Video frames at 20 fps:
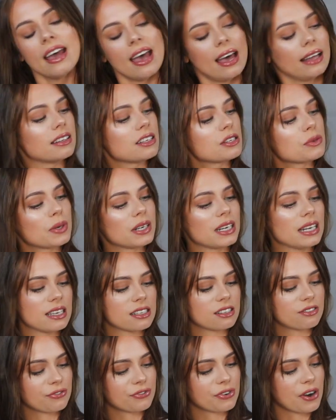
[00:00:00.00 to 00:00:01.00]
And this one
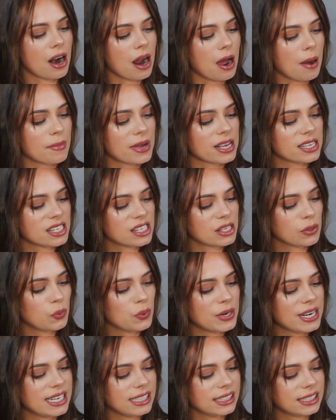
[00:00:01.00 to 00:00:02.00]
is from
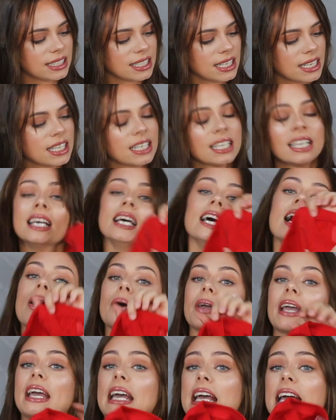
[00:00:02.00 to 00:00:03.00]
Sweet.
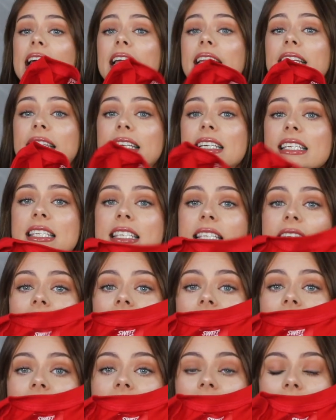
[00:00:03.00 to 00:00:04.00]
Okay, this
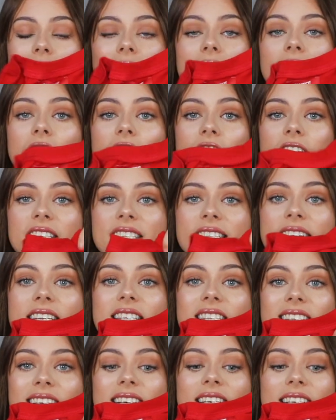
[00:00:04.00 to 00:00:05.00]
thing right here, it
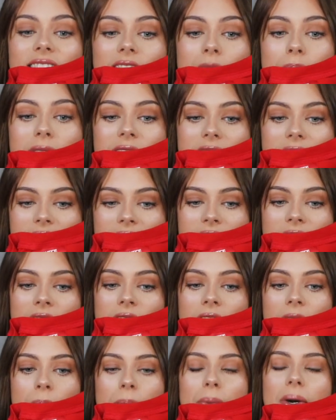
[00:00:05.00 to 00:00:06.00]
says Gtbis,
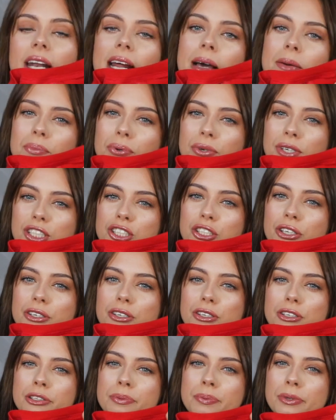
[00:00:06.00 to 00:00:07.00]
but I'm pretty sure
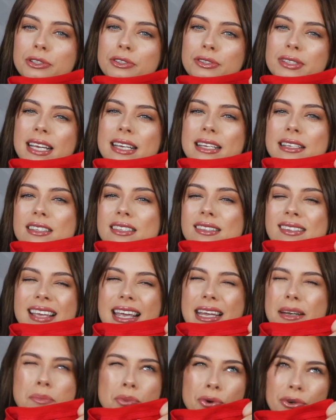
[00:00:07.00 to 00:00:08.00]
you're supposed to say
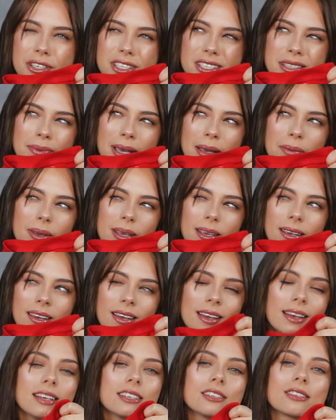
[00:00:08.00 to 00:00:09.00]
skateboards maybe.
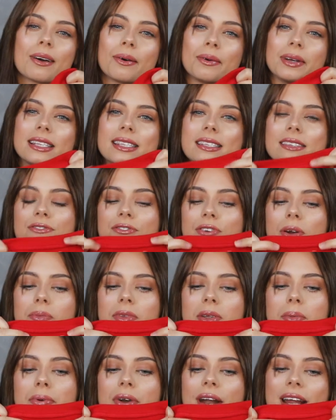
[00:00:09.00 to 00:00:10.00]
So it's from
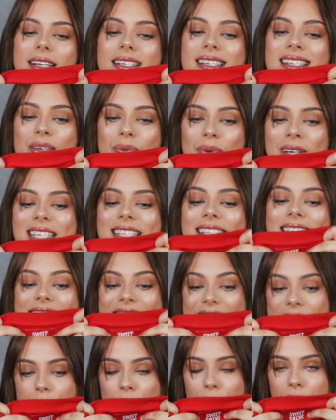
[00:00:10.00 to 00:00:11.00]
the brand Sweet
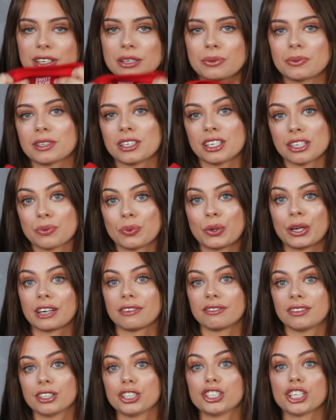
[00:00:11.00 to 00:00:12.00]
Skateboards, which is one
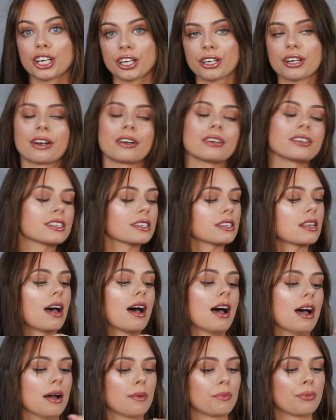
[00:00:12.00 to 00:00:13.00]
of Junkyard's
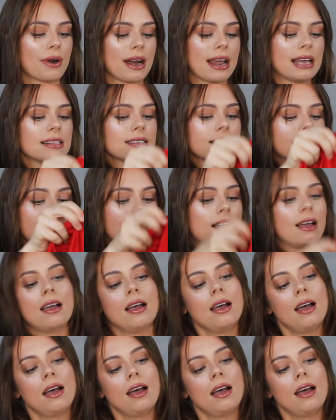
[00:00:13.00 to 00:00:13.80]
uh, brands.